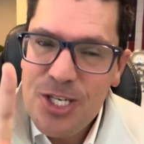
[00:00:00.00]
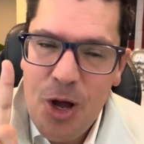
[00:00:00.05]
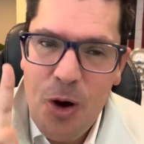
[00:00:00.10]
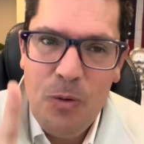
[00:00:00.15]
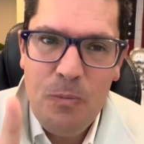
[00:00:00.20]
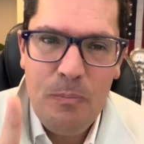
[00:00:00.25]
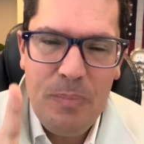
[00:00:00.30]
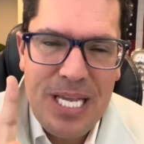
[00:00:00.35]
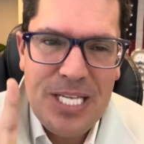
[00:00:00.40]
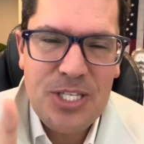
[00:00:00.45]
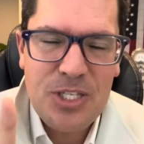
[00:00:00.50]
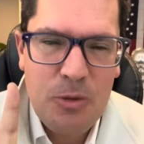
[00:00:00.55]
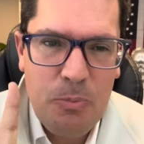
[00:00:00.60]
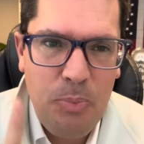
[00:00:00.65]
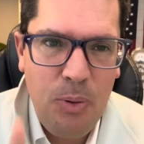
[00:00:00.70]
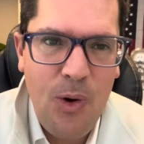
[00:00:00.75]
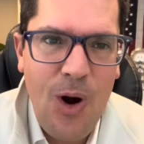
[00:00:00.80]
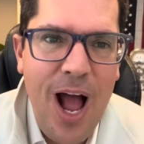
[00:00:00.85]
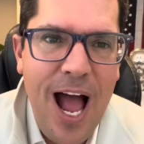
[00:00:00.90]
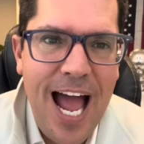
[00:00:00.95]
don't be
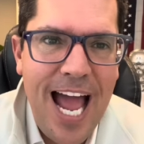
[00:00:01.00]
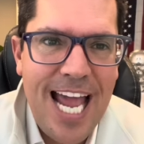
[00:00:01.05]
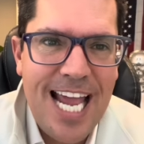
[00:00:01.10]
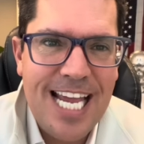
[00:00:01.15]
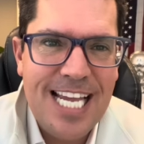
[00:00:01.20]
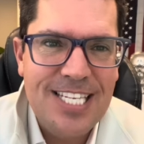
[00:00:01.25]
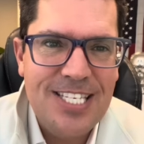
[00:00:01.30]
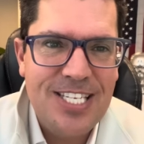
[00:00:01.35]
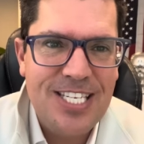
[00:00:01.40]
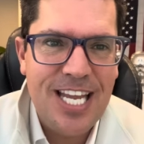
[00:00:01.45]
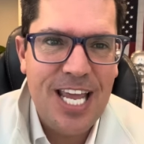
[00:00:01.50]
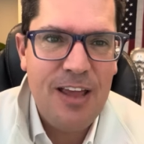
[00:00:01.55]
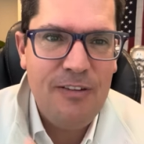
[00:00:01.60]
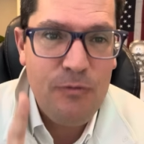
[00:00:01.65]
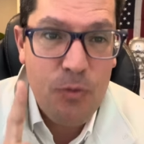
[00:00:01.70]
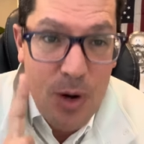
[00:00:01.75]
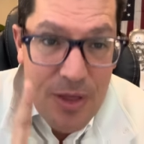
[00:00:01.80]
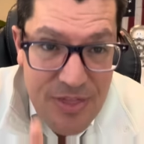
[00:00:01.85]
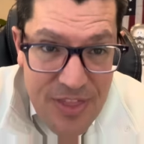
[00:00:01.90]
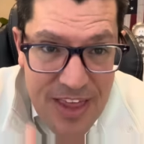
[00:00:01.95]
surprised if
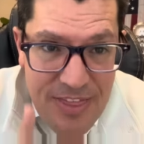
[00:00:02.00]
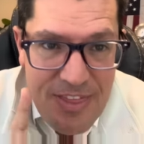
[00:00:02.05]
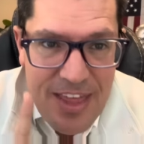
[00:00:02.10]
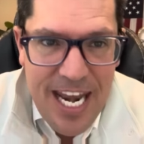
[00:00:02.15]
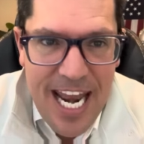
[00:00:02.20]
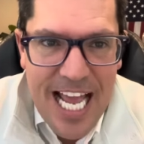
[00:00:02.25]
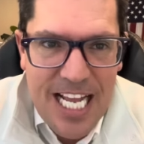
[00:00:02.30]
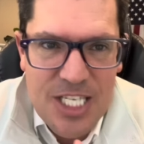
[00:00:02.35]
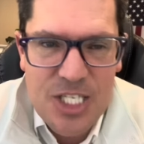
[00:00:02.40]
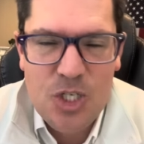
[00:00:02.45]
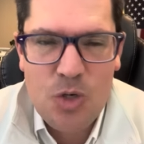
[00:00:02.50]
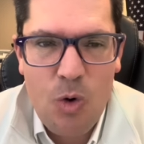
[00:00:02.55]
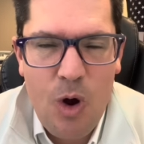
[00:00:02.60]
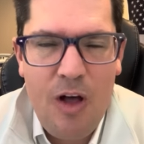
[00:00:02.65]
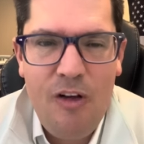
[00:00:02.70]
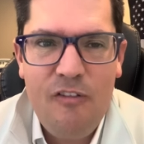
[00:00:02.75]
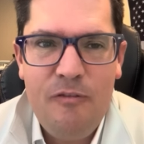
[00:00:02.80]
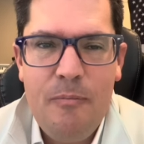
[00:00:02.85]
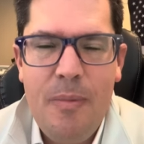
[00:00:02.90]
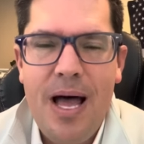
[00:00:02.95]
within the next
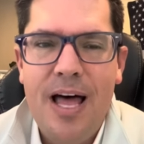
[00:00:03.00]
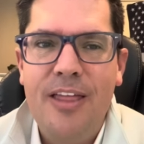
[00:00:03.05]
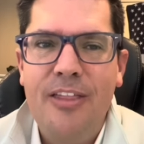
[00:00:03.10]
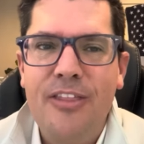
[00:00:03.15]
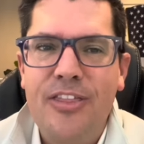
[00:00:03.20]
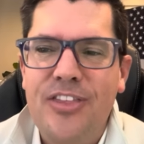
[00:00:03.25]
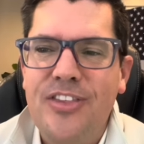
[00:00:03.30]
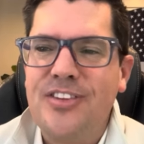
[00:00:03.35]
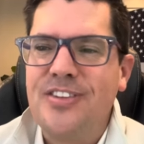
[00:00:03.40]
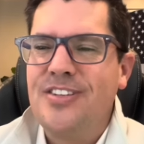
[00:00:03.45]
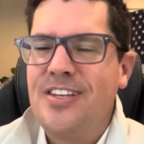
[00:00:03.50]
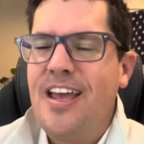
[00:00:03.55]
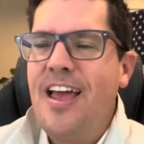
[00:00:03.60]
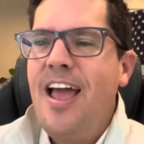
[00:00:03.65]
12 months,